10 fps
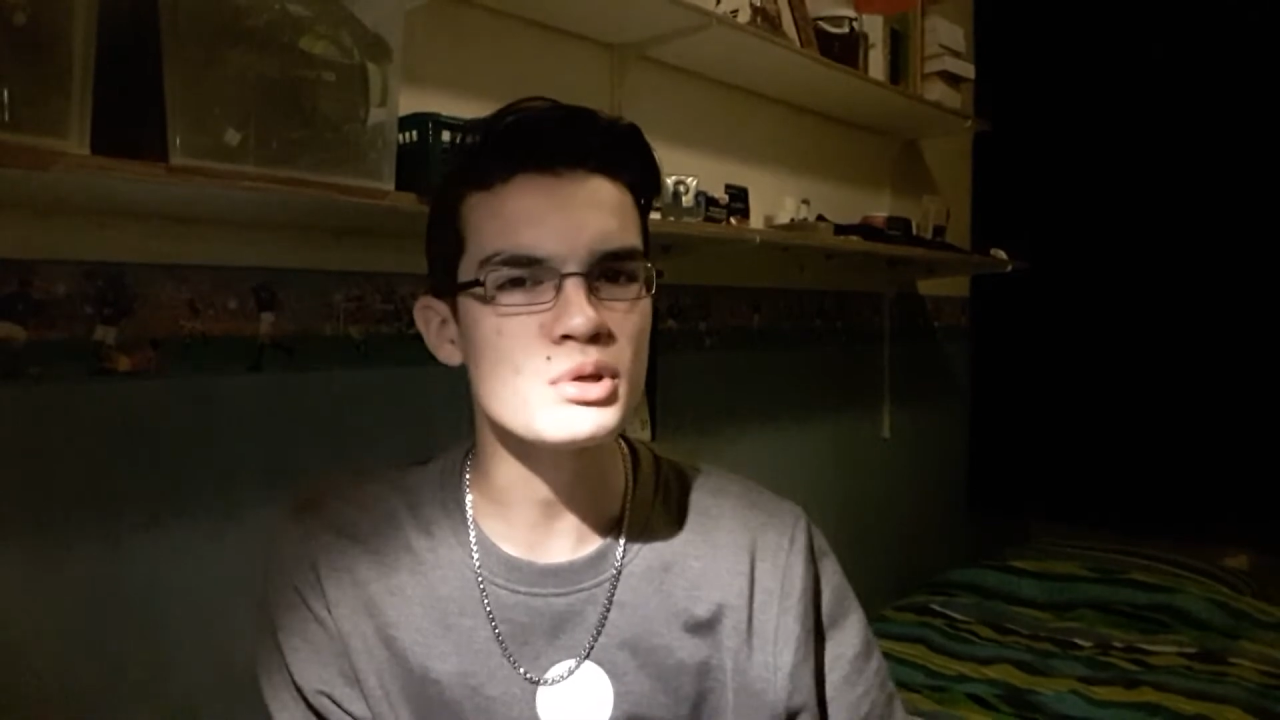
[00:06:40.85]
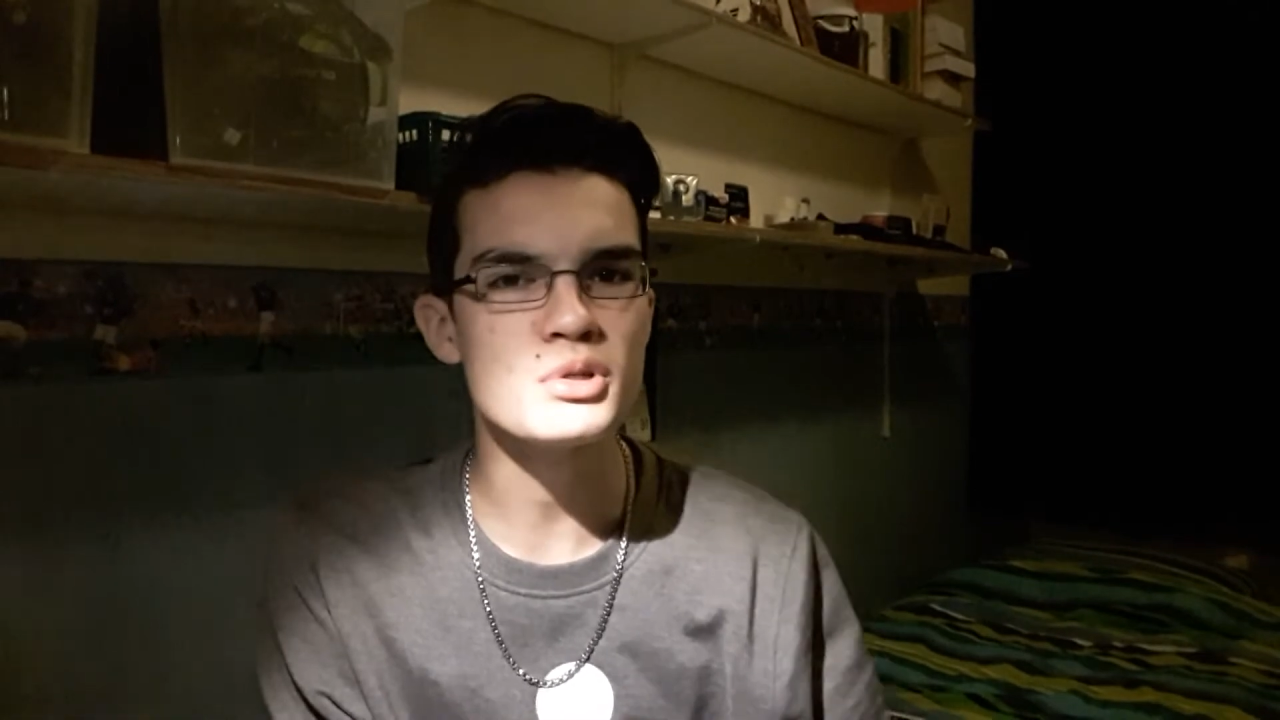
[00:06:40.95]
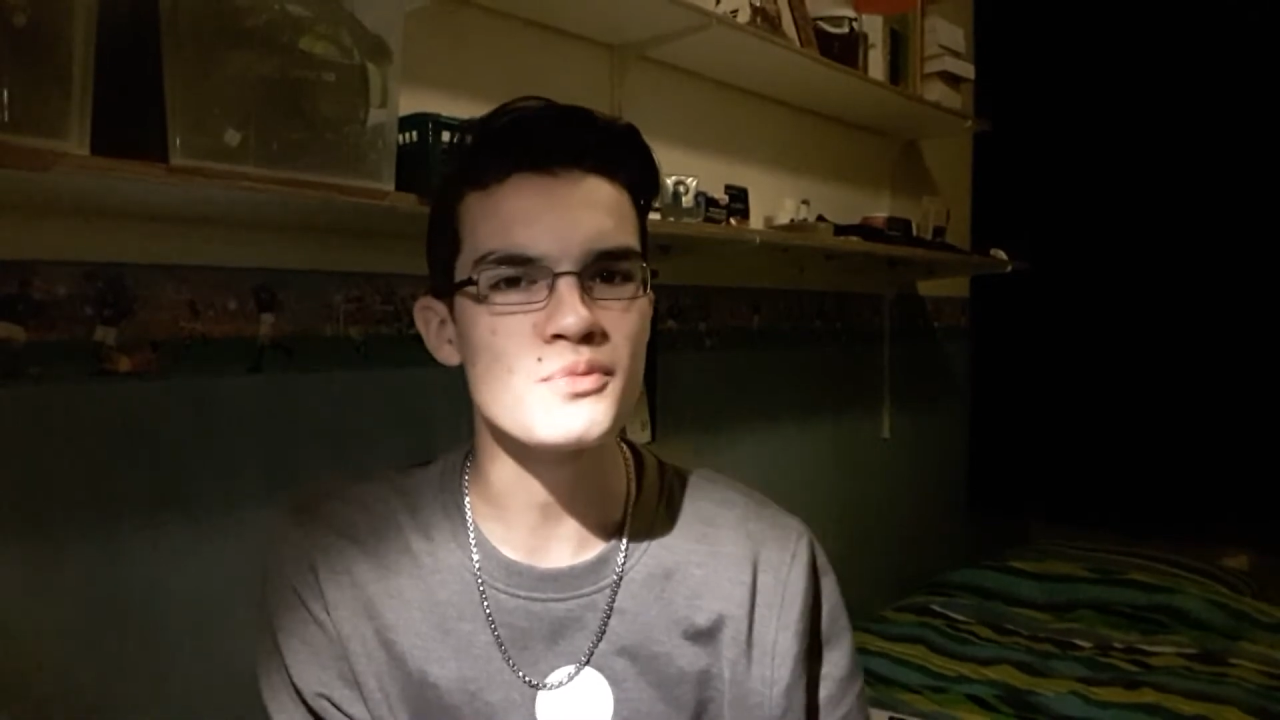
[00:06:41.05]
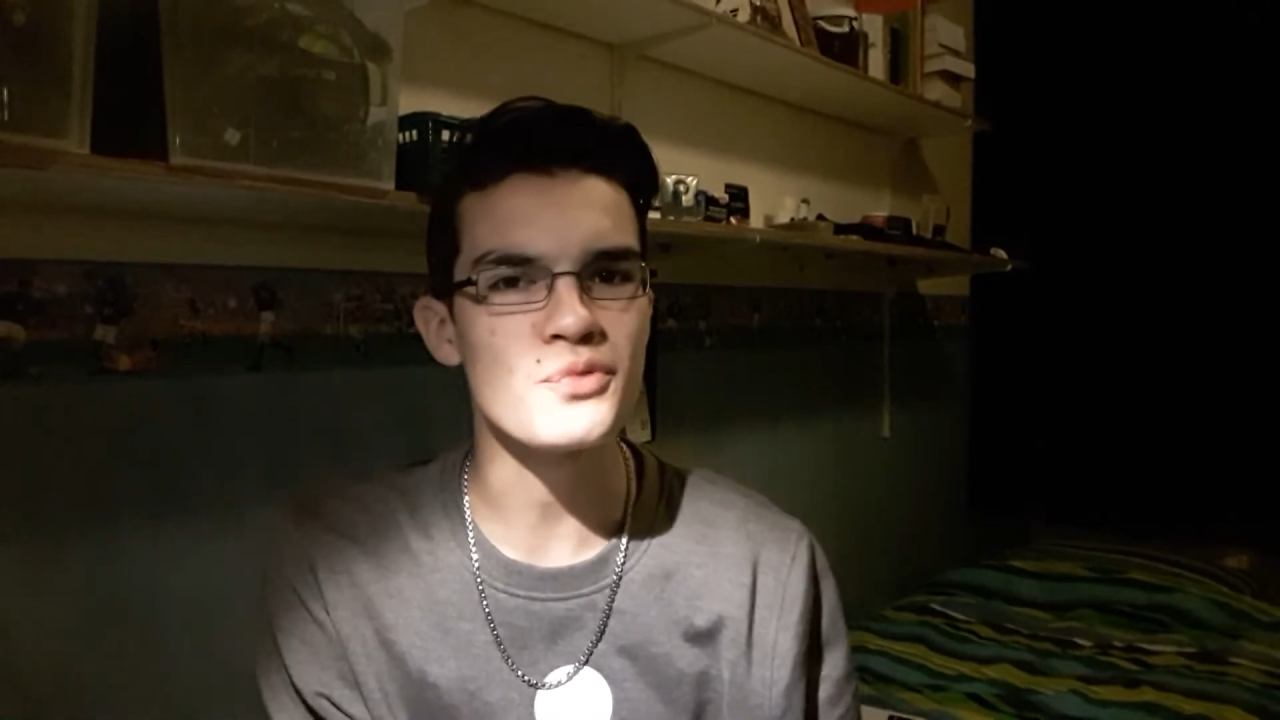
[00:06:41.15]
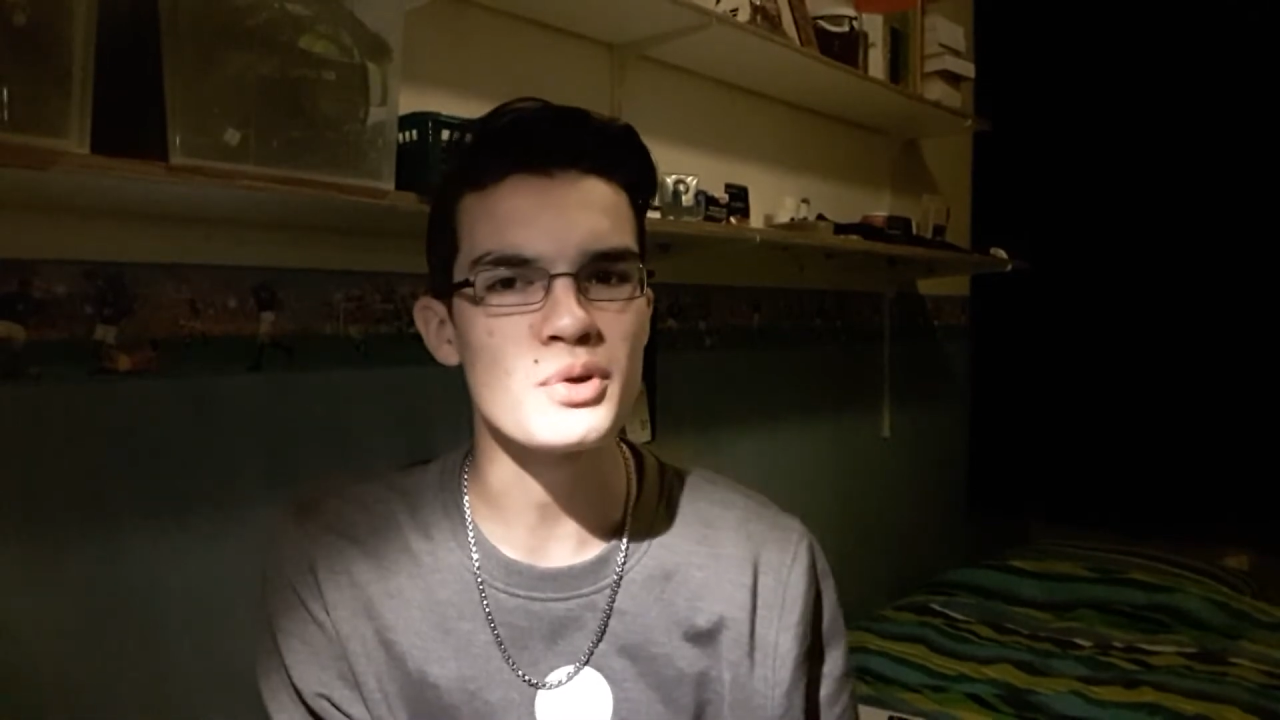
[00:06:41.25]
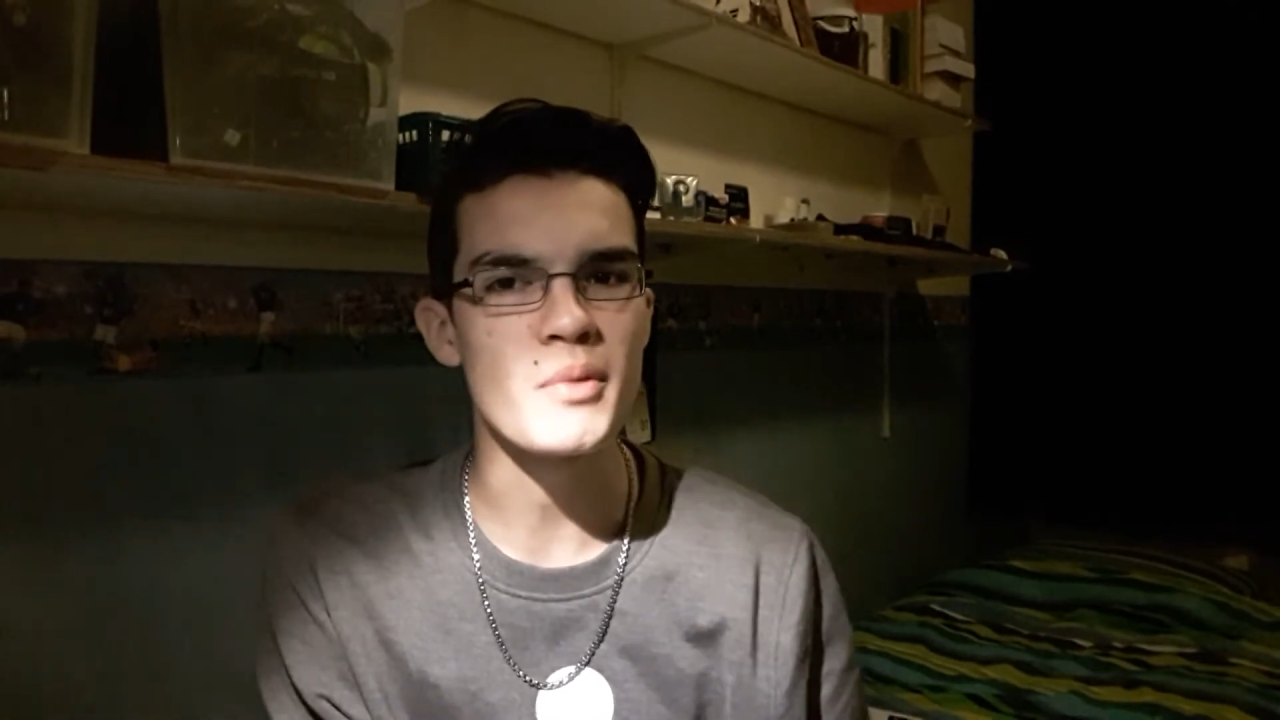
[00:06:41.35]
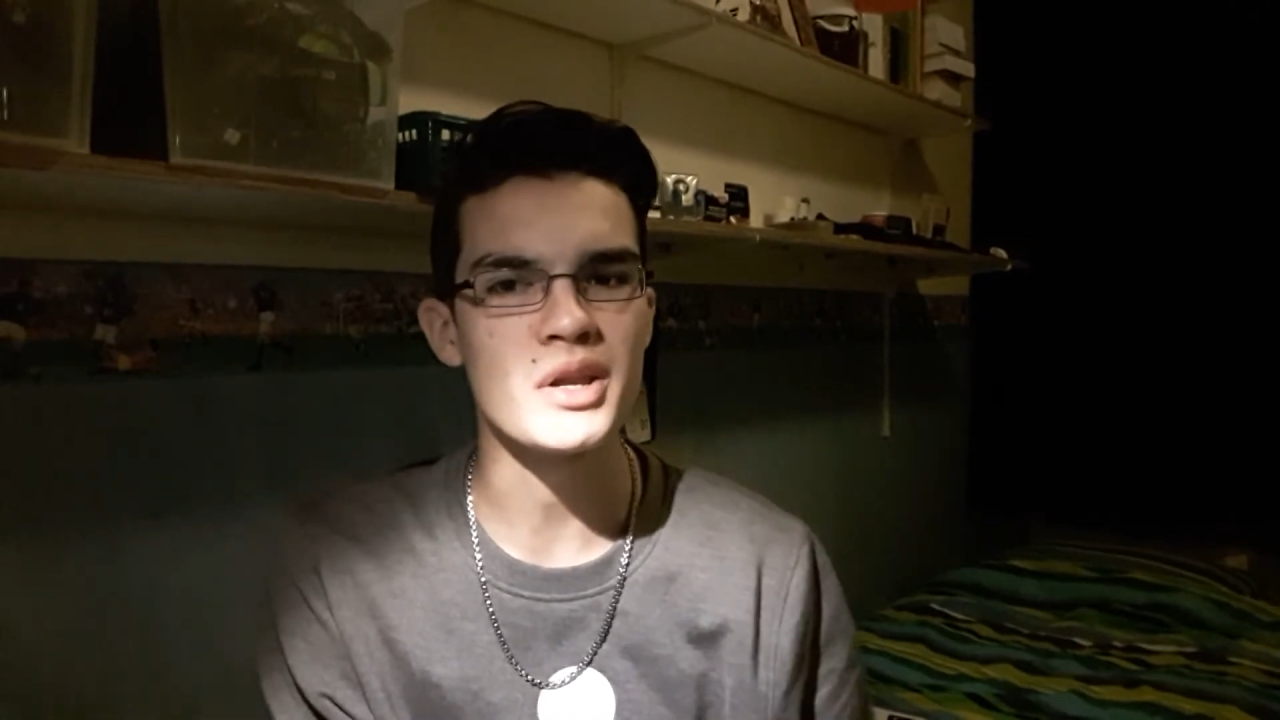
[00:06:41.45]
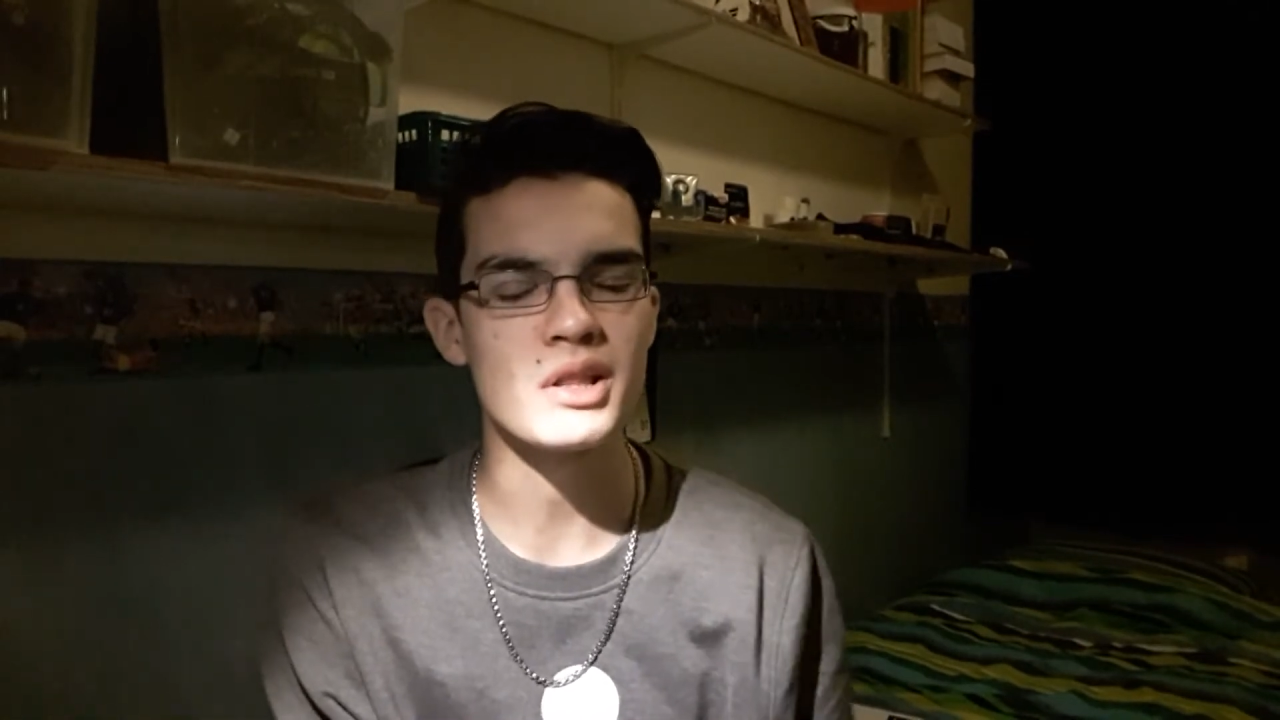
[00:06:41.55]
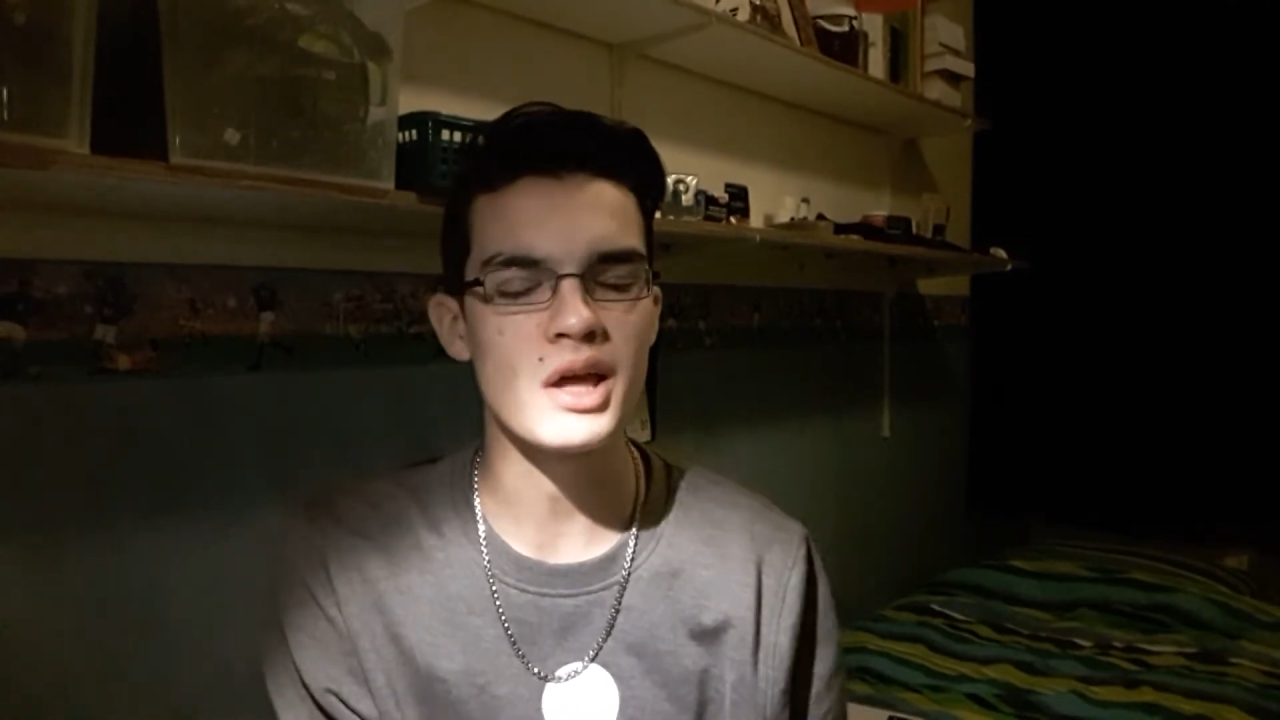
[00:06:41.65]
YouTube for the money.